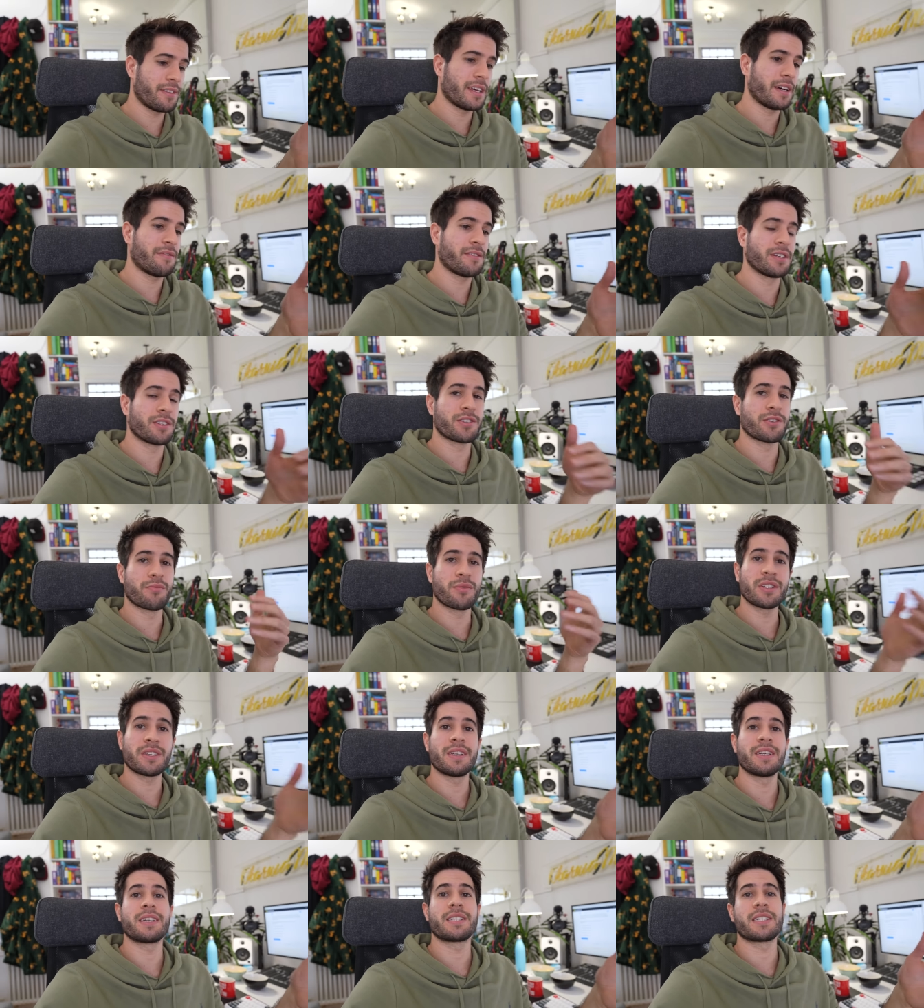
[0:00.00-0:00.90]
left is the
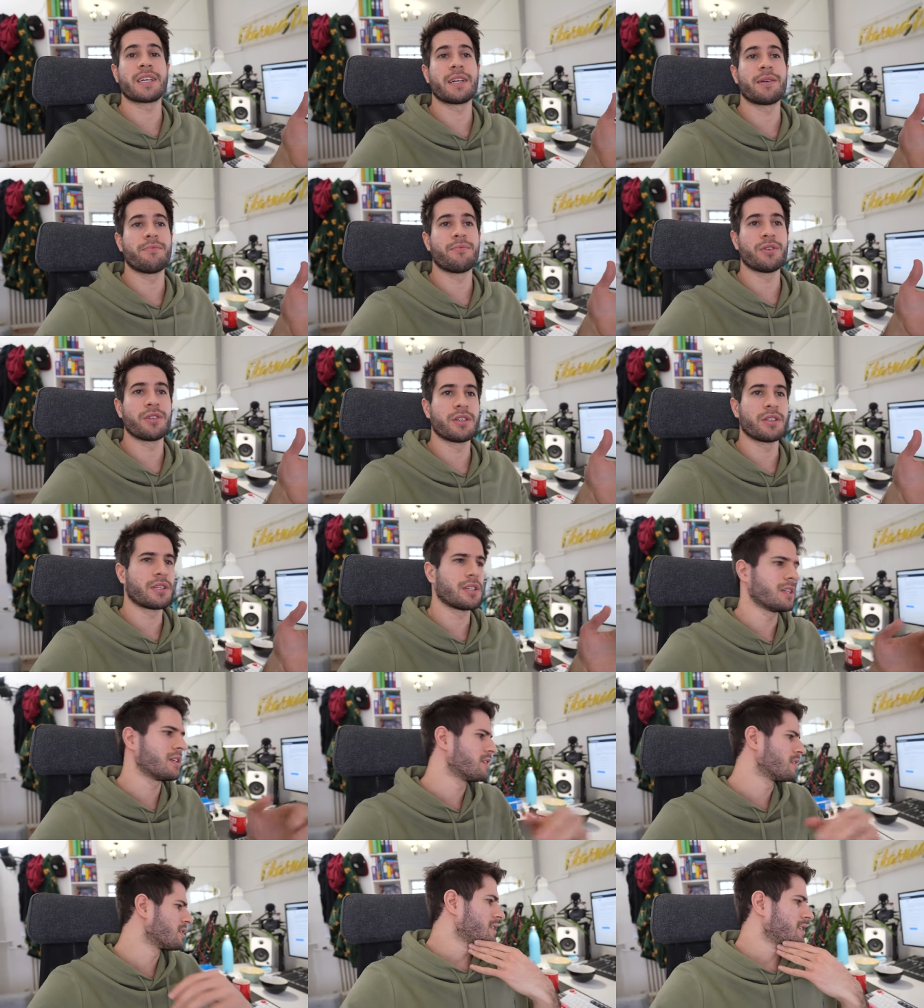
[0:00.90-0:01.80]
written exam, which is
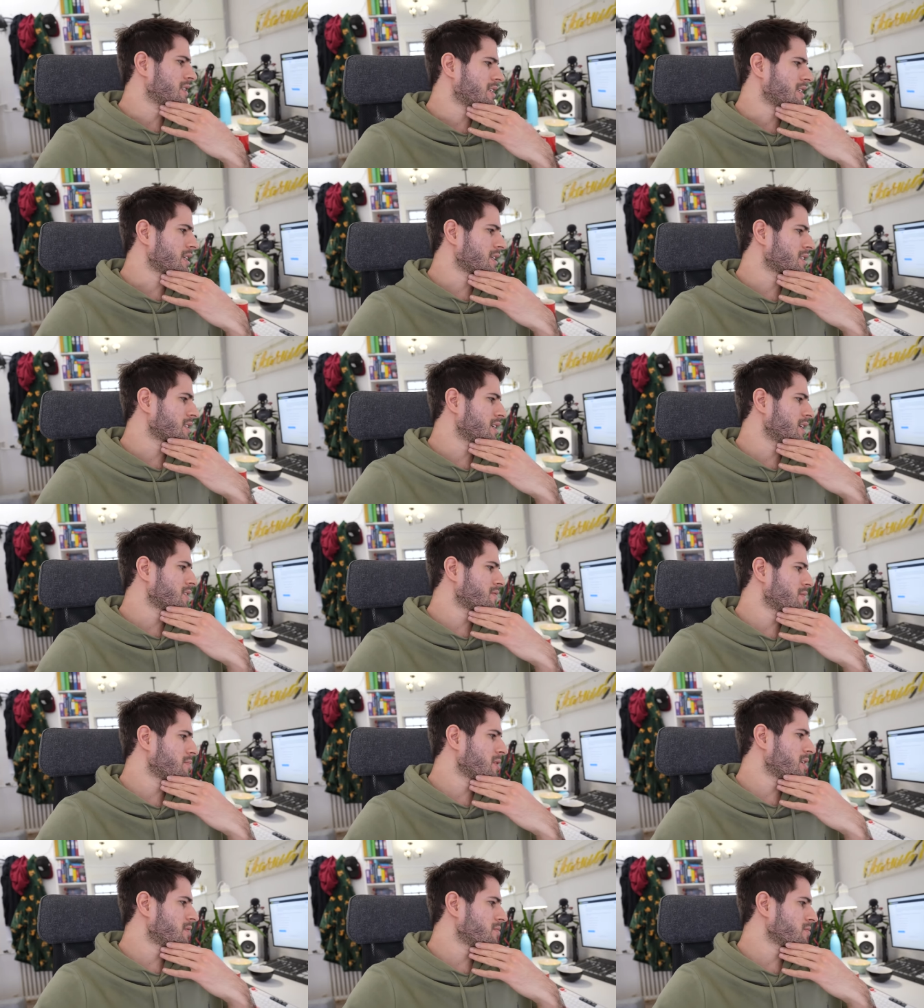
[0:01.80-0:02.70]
in six days
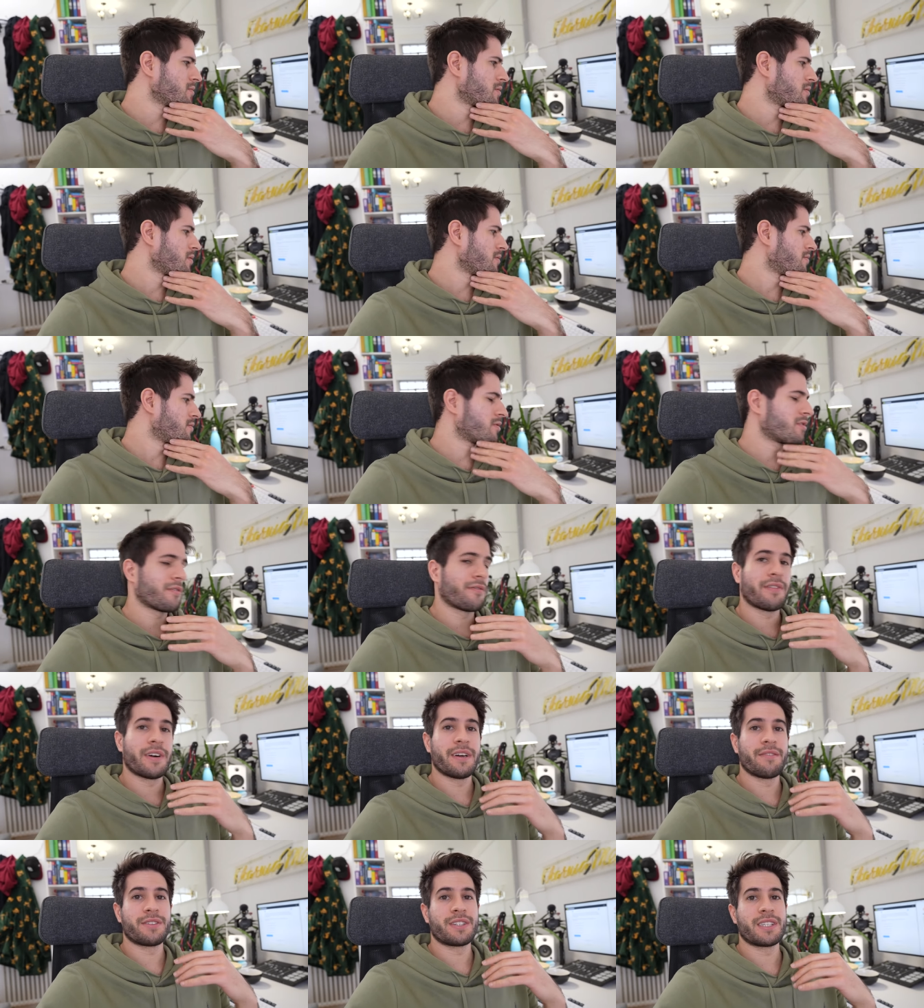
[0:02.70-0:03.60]
from now, one, two, three, four,
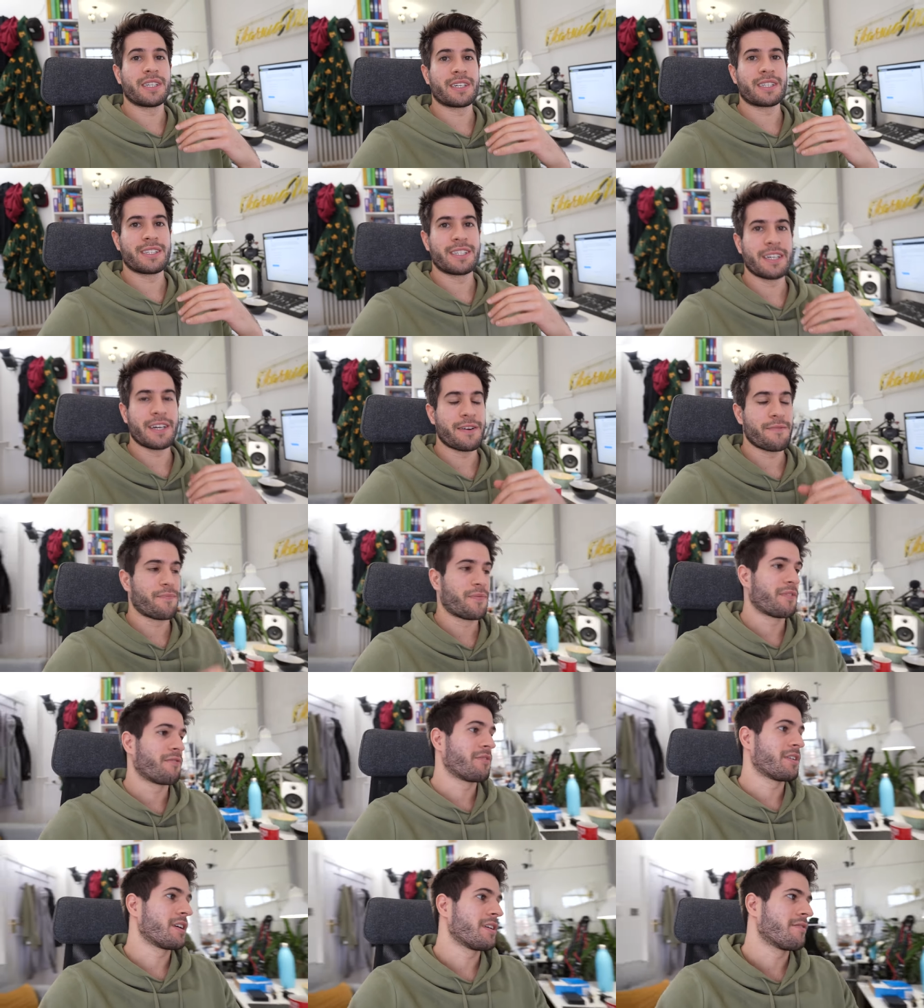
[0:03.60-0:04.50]
five, six. Yeah,
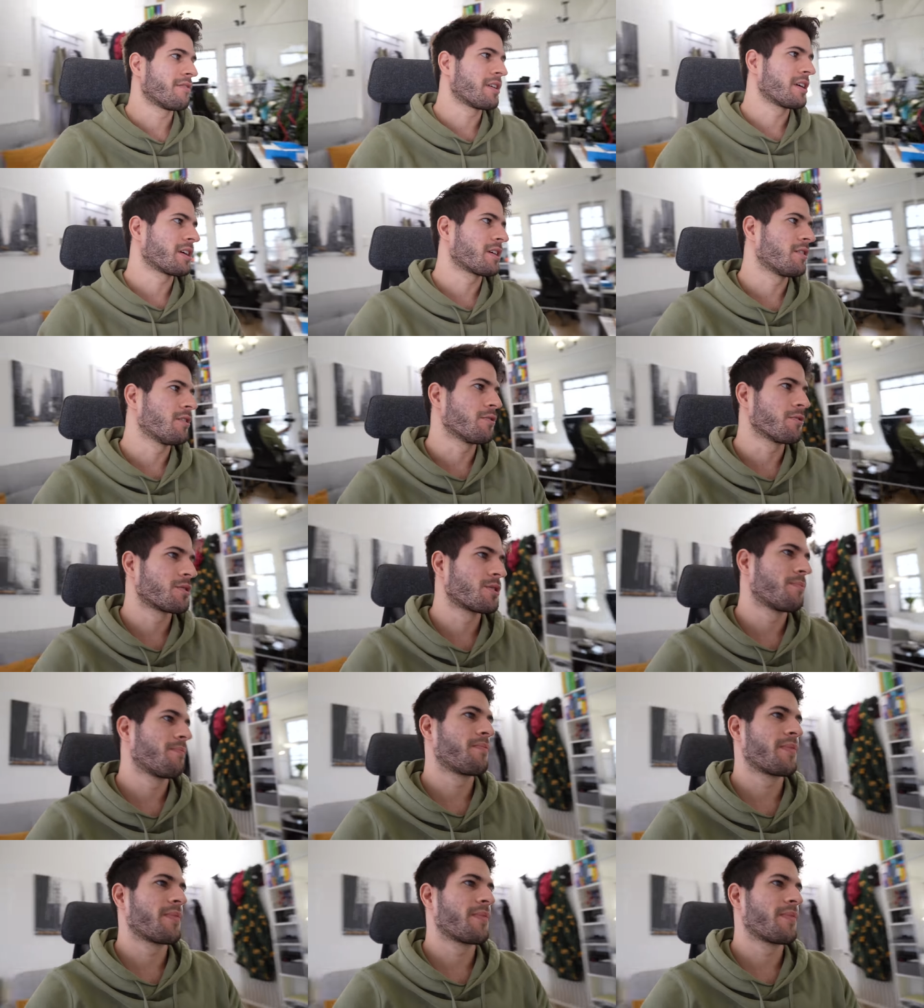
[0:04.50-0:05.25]
very, very close.